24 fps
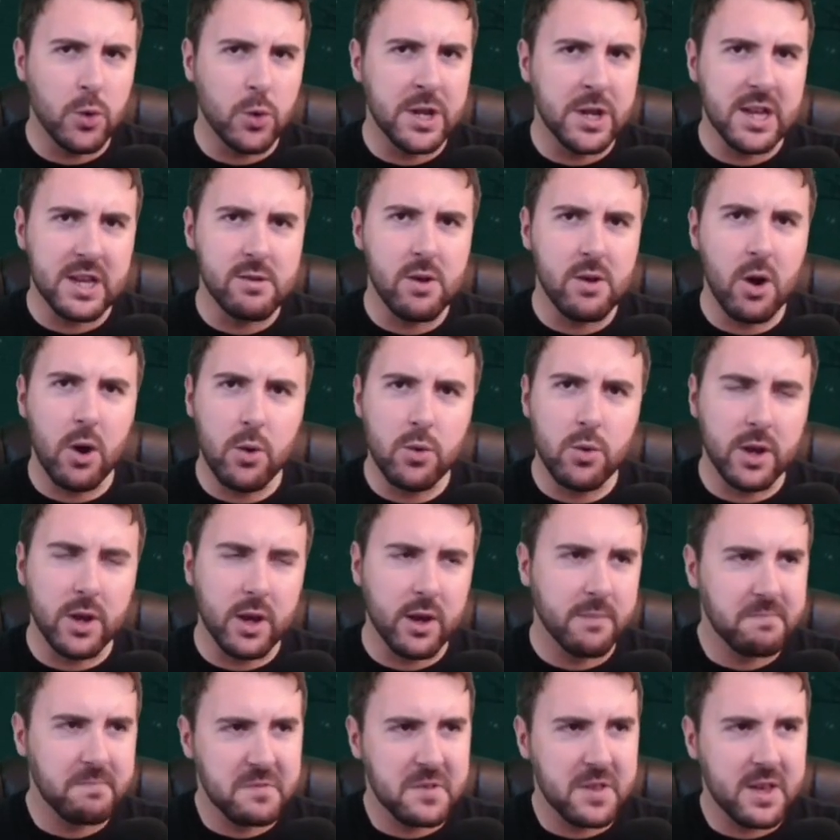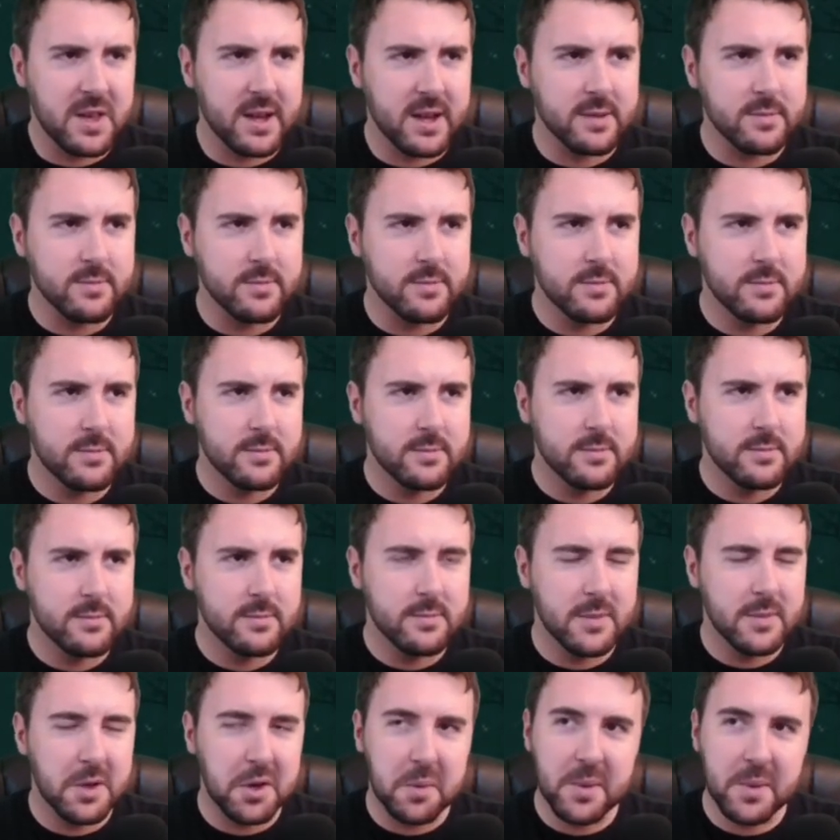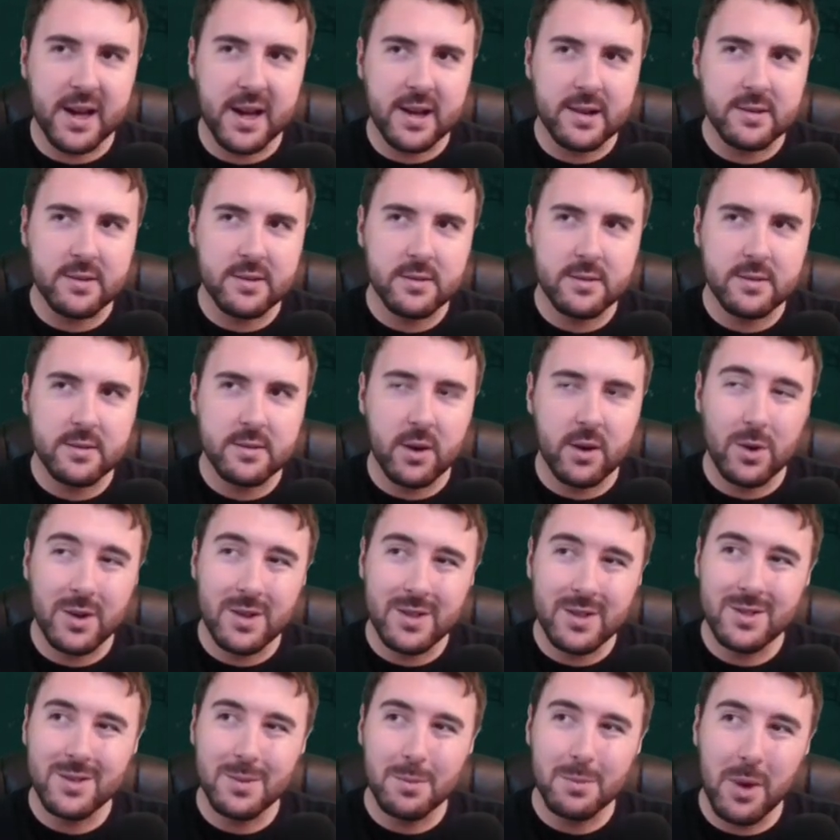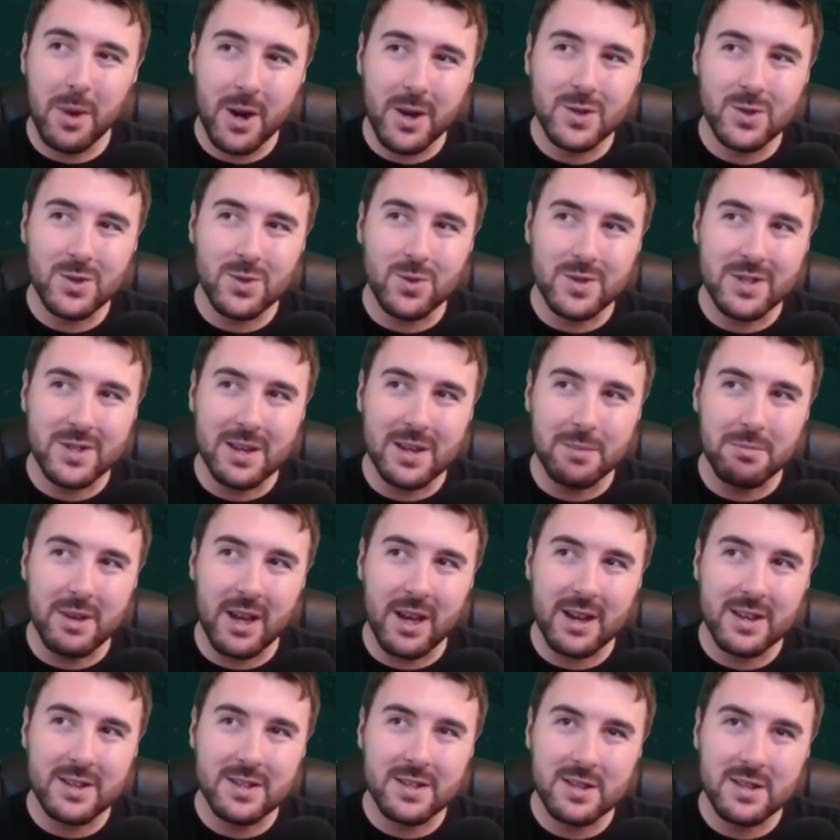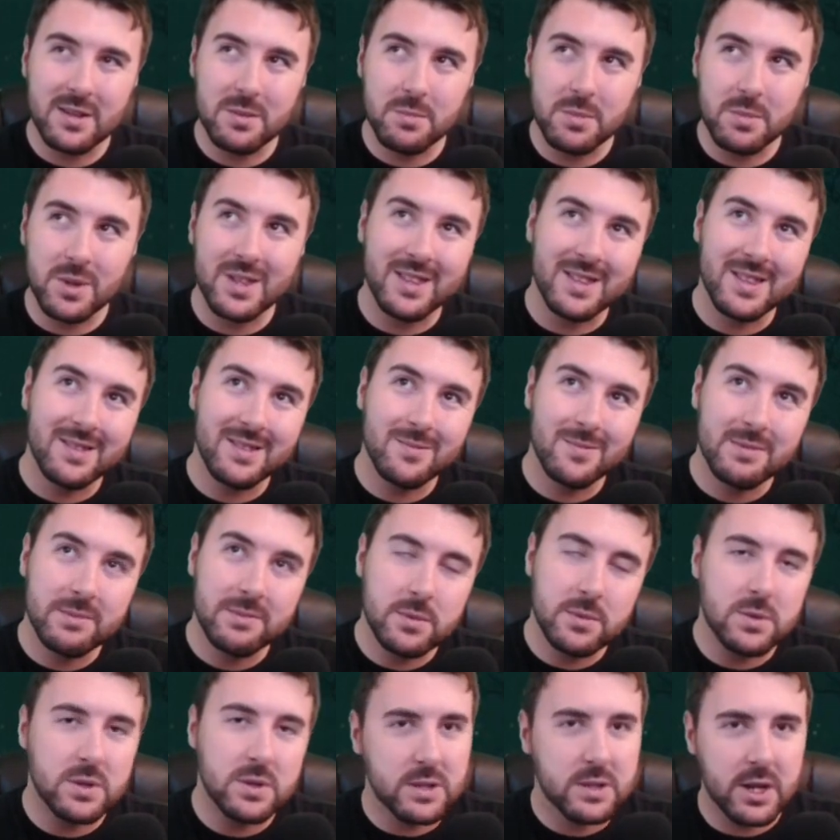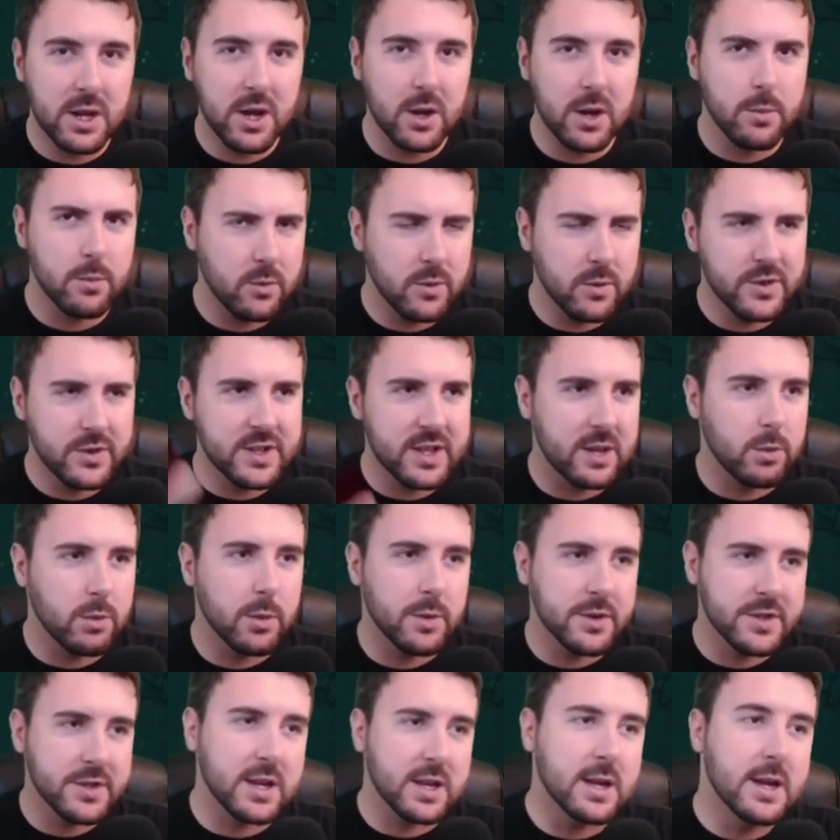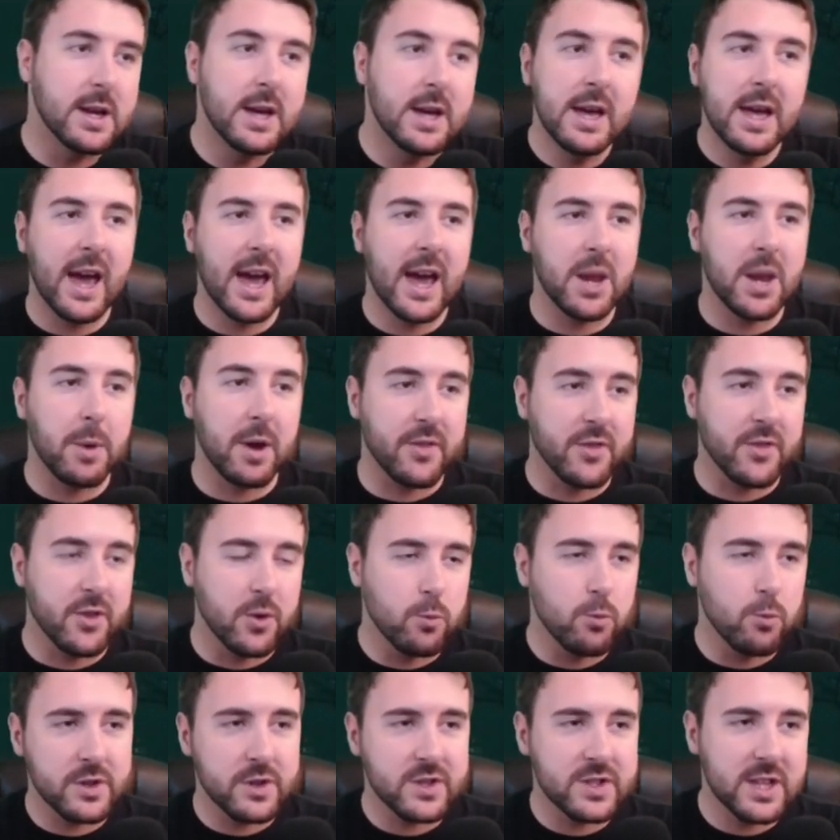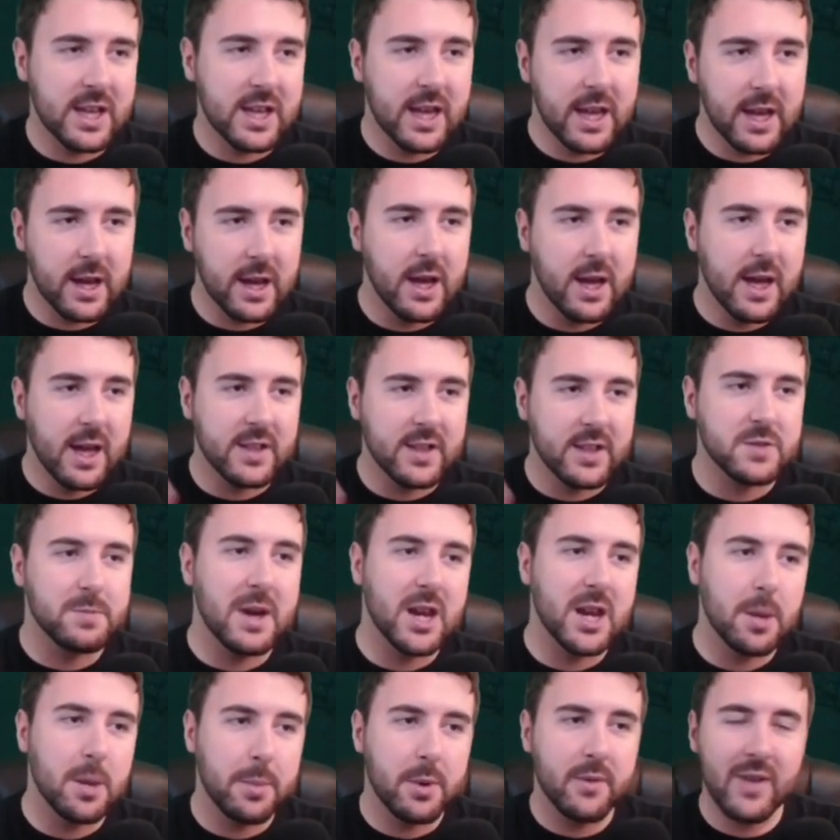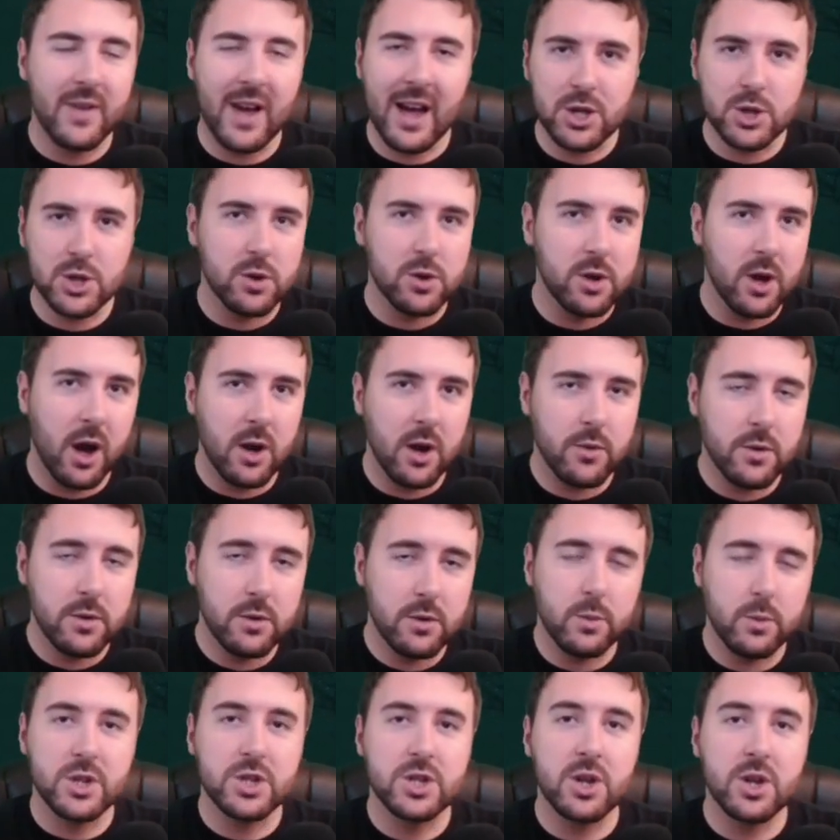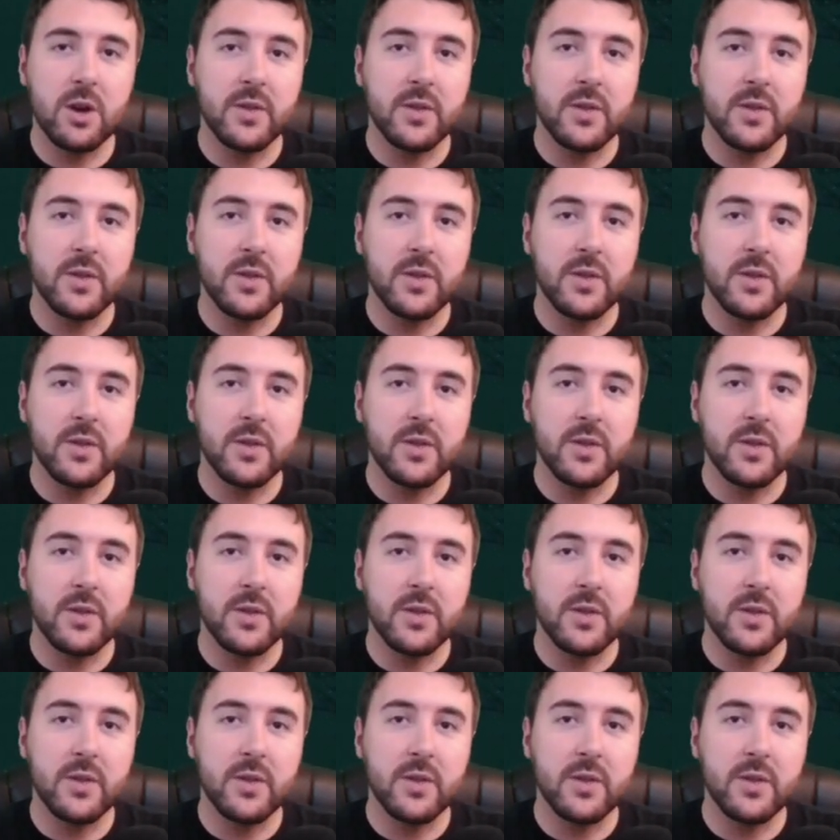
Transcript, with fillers: Oni ogre thing. Oh man, I want to do the Minotaur team next. But then, uh, I don't know. We'll see. We'll see. Anyway, the roster here. It's made up of Ashigaru,